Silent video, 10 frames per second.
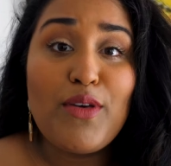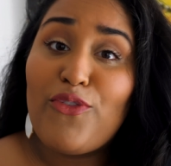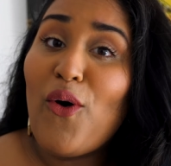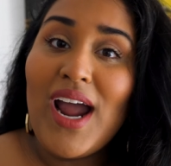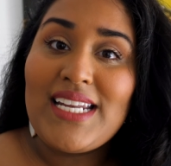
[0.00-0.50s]
But
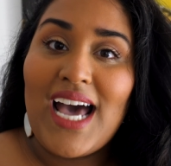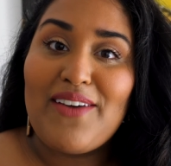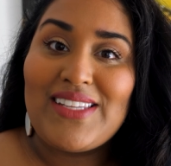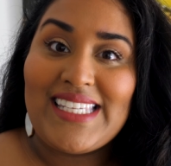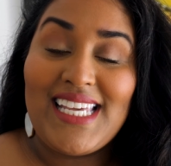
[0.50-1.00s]
before I
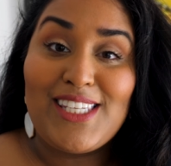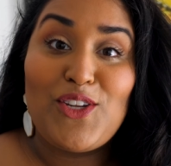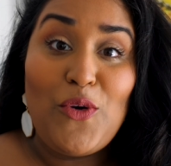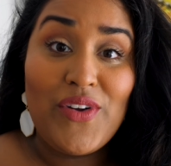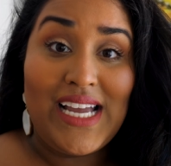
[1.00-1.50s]
dive into this,
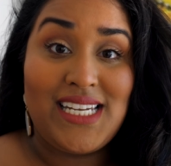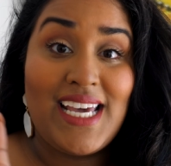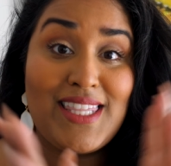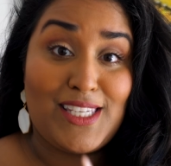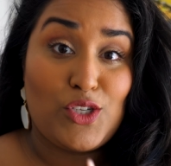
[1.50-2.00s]
don't forget to
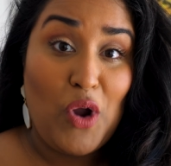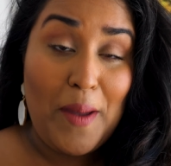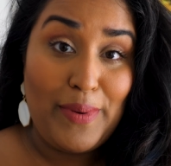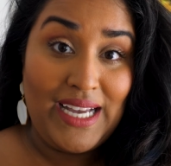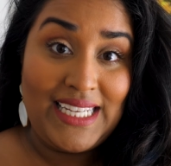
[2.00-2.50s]
hit the
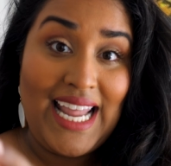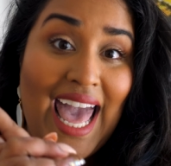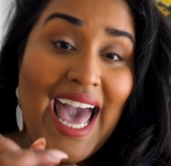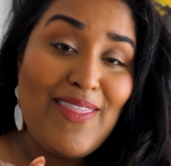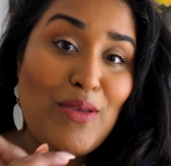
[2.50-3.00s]
subscribe button
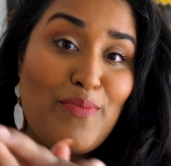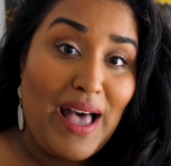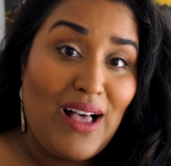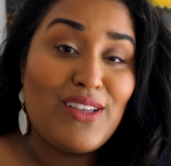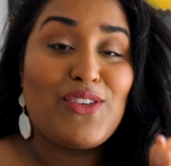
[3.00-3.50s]
and the
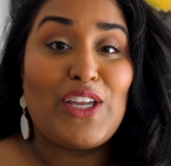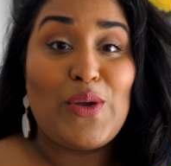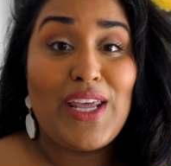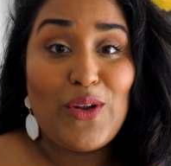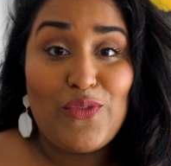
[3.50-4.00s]
bell so that you
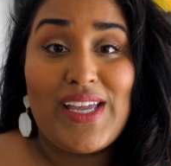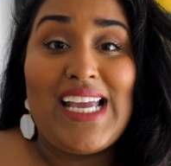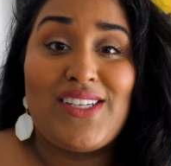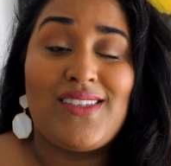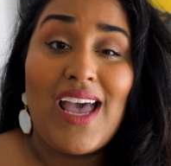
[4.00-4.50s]
get
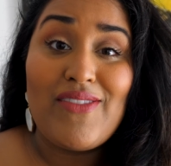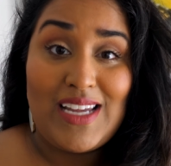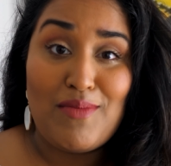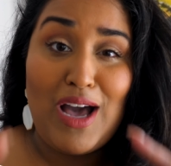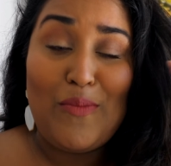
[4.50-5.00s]
notifications every
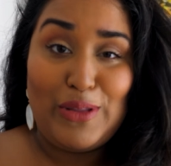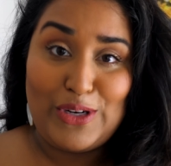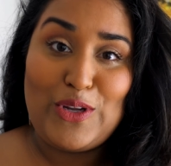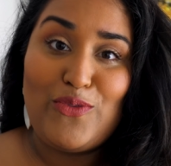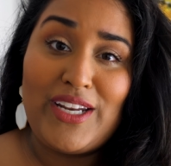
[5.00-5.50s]
time I upload
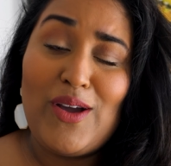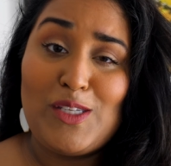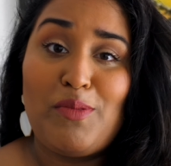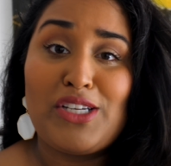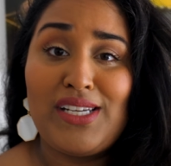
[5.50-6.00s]
a new video,
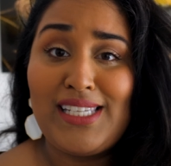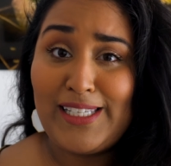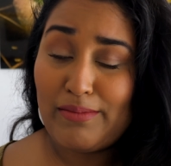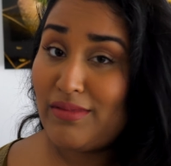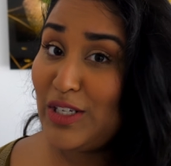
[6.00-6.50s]
especially
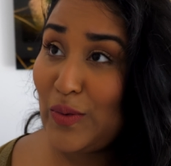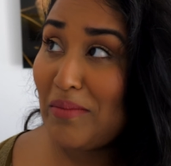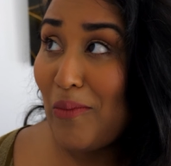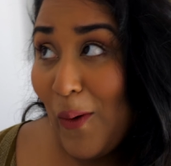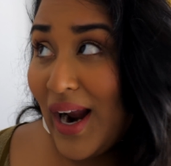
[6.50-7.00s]
since I'm going to be
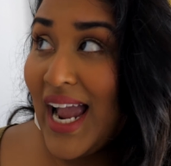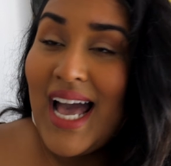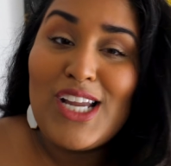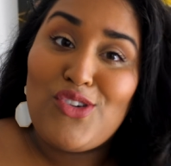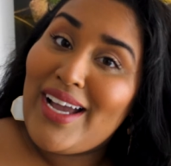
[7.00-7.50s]
doing more
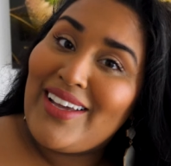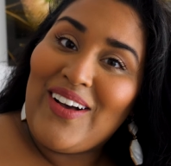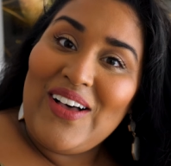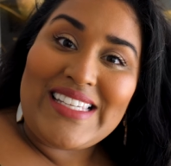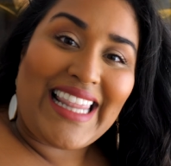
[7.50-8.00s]
try-on
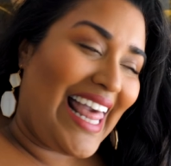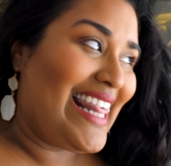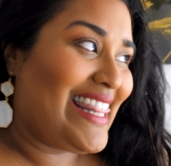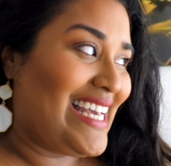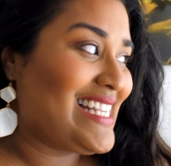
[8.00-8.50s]
hauls
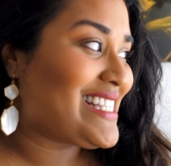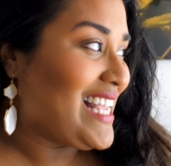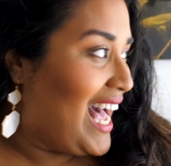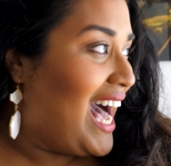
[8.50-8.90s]
like this.